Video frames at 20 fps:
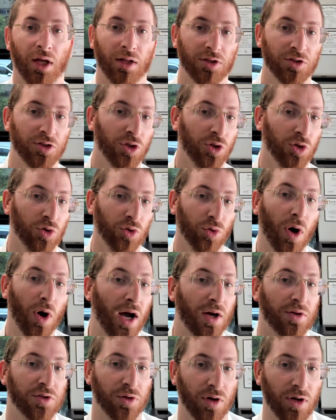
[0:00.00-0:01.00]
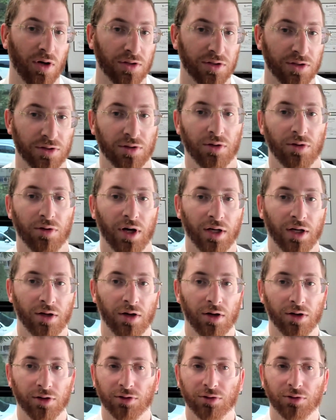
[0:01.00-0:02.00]
And let's say you do a house call. So I
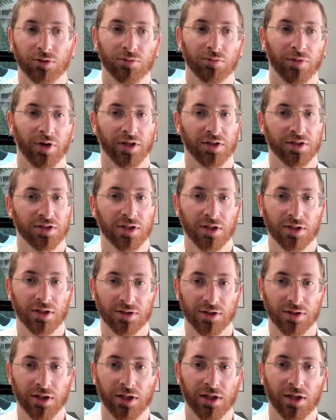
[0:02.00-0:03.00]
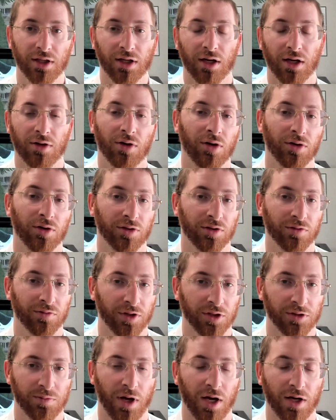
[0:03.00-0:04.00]
call you, my sink is leaking. I call you to
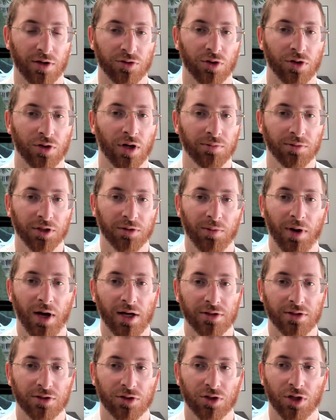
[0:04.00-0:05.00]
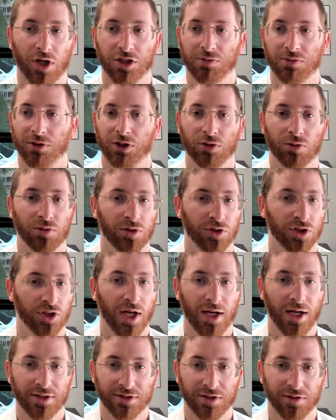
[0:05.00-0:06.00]
fix my house. You come into my house, charge me
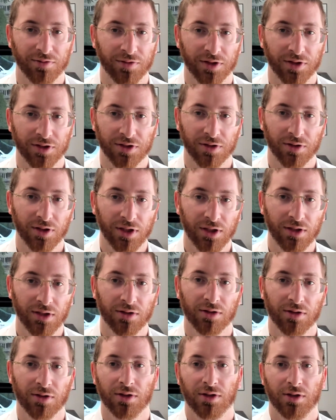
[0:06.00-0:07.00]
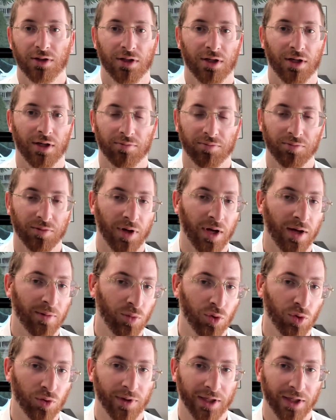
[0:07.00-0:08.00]
$200 to fix the leak,
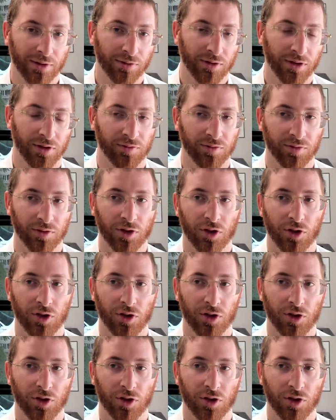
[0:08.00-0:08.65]
and boom, and you leave.